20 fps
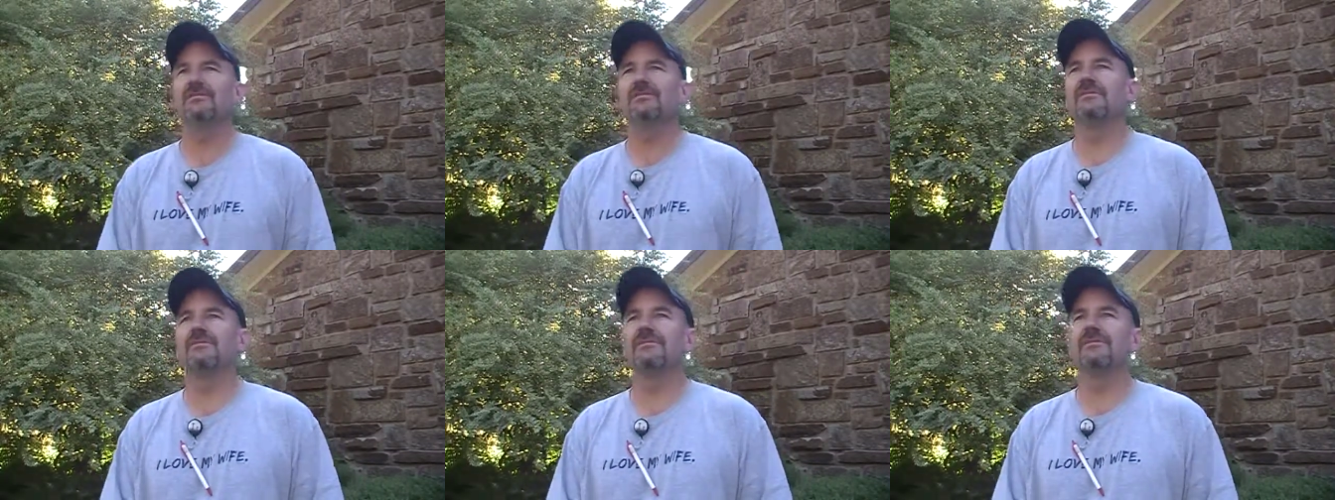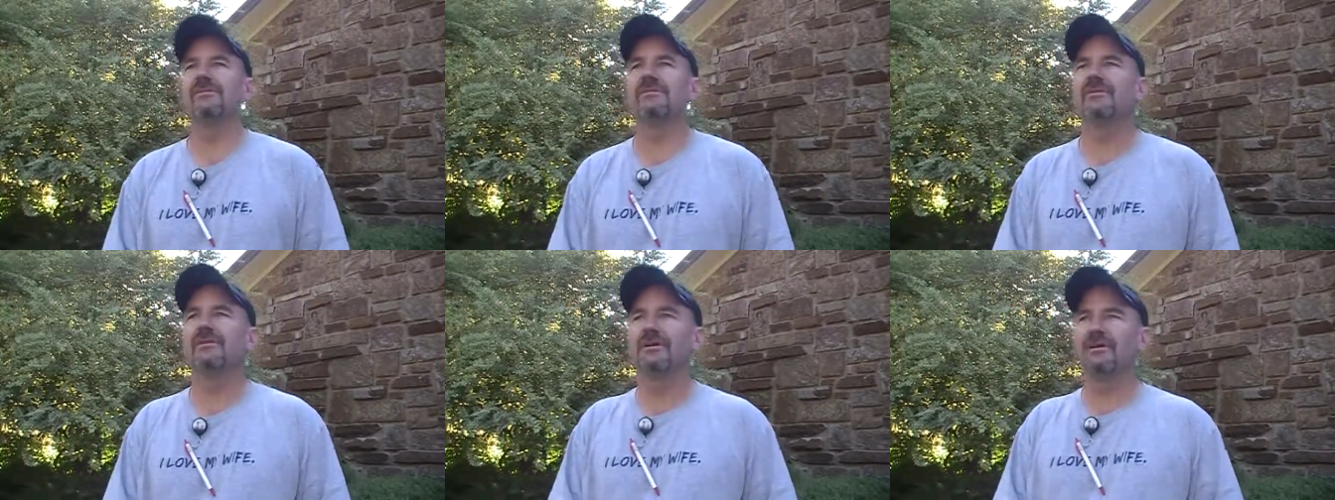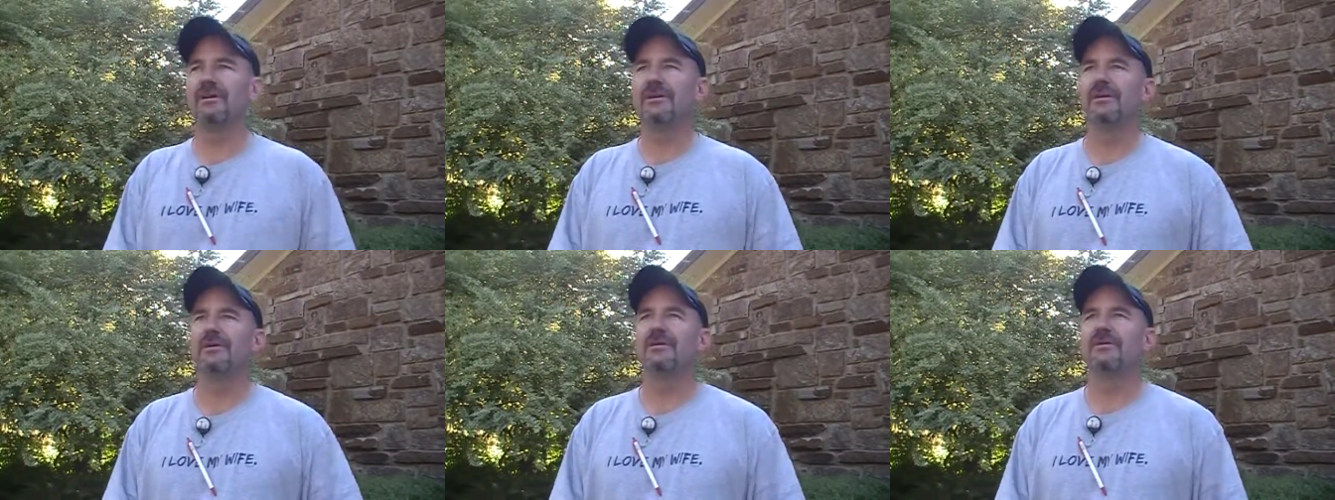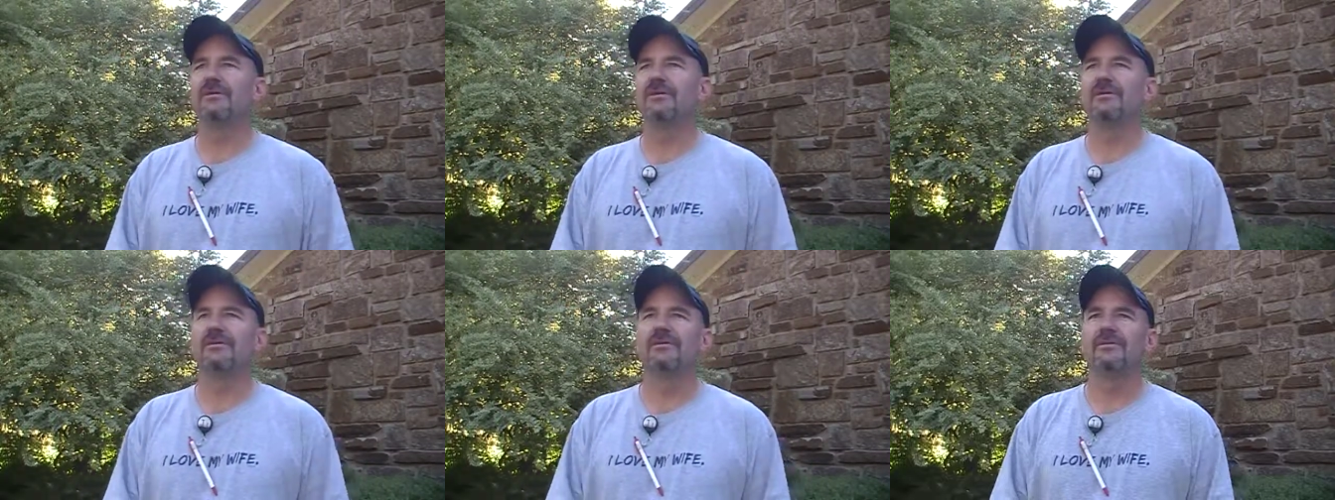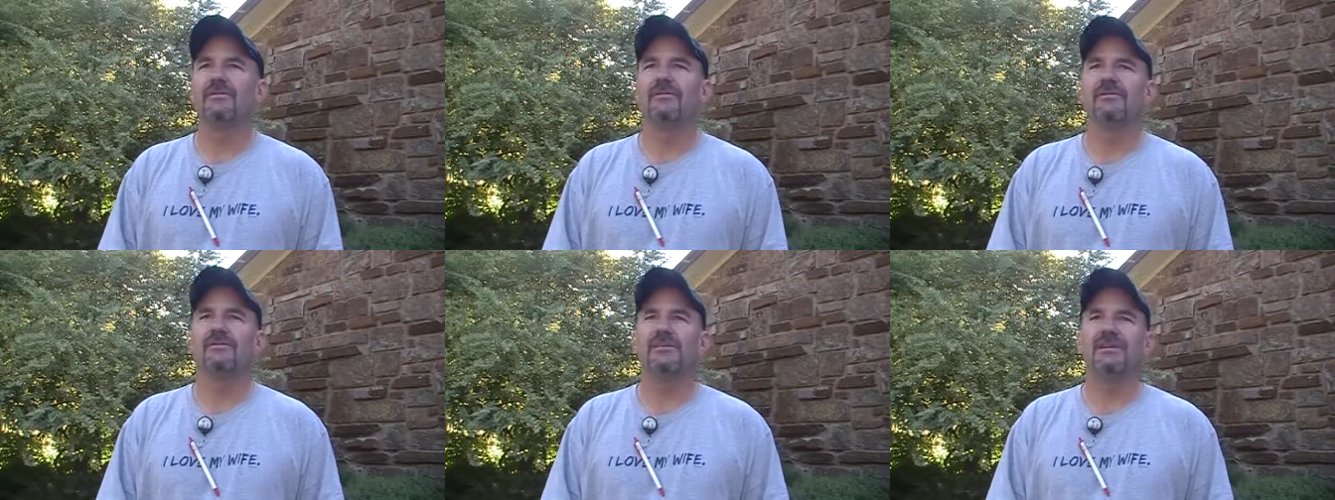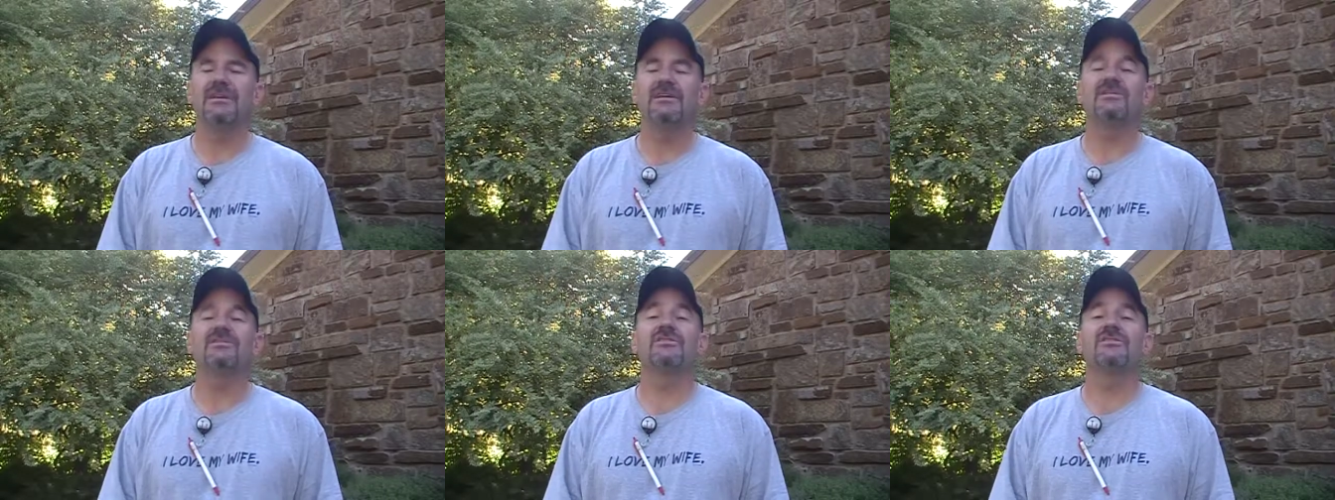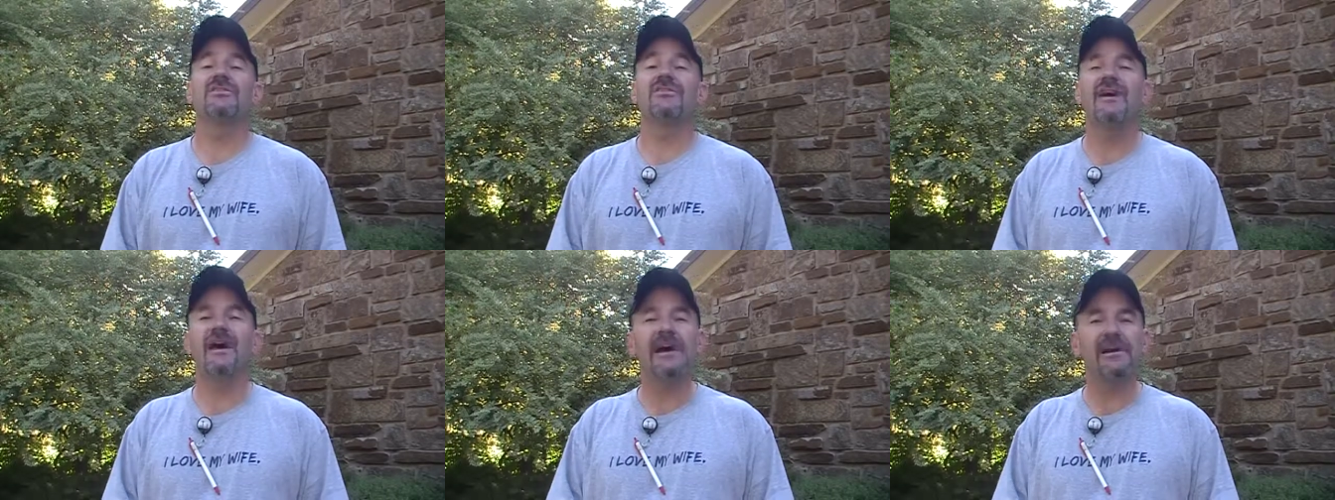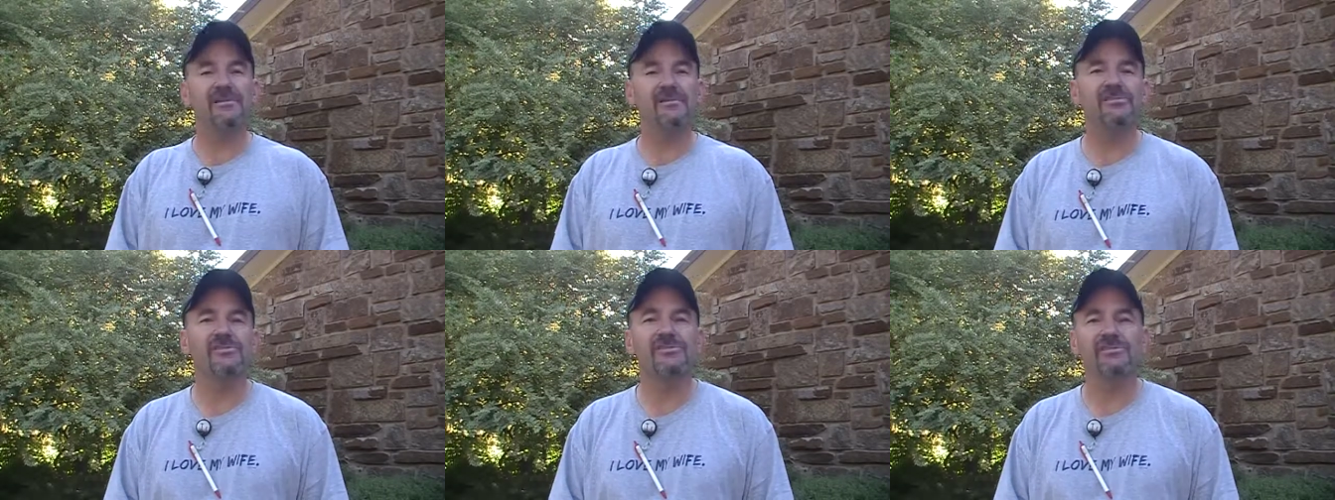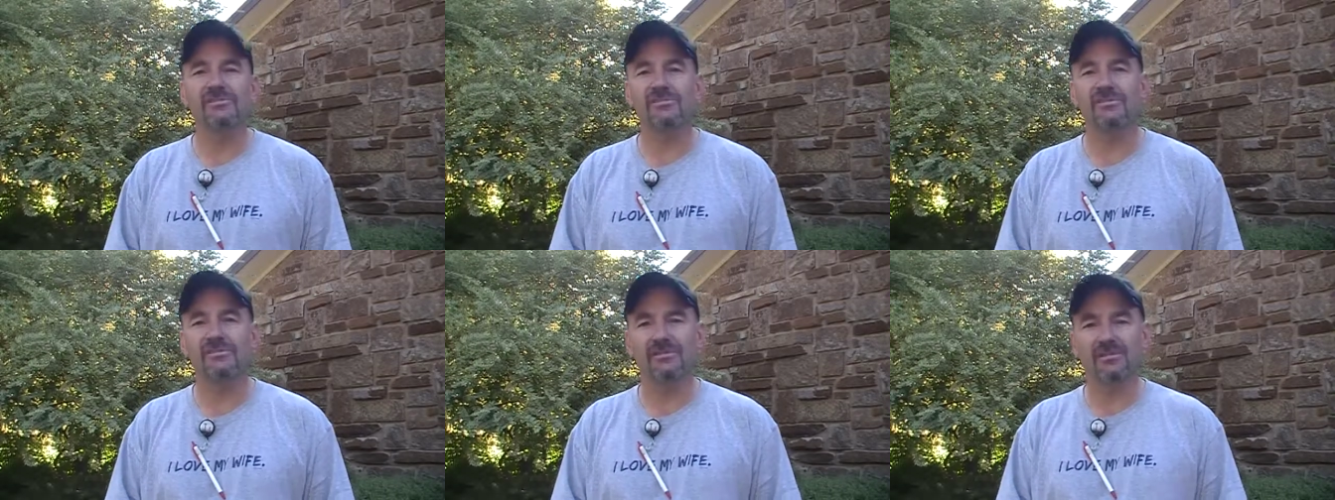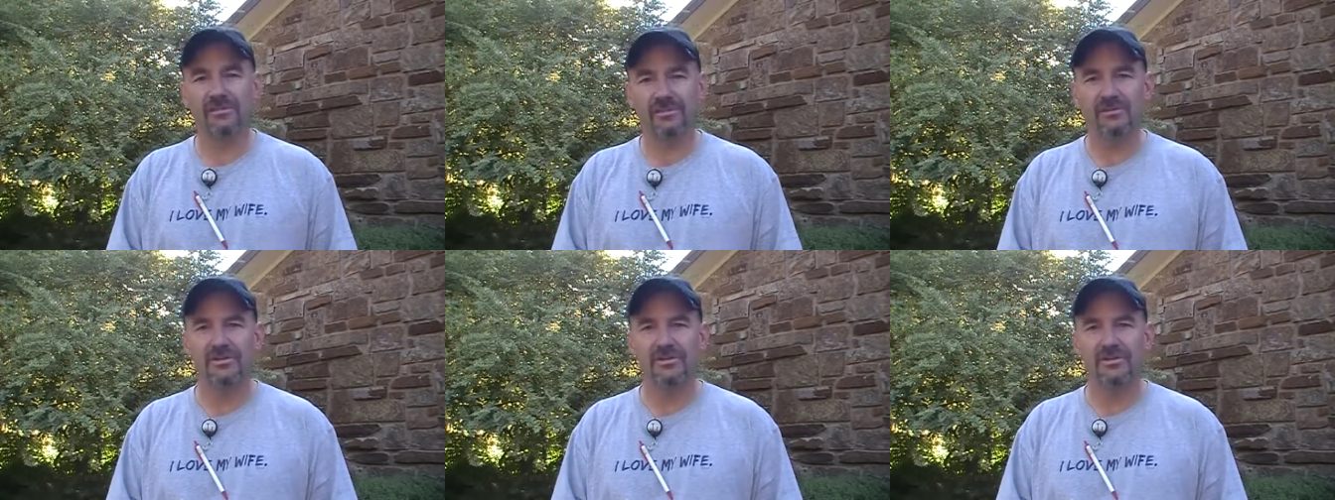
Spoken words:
the tens of thousands.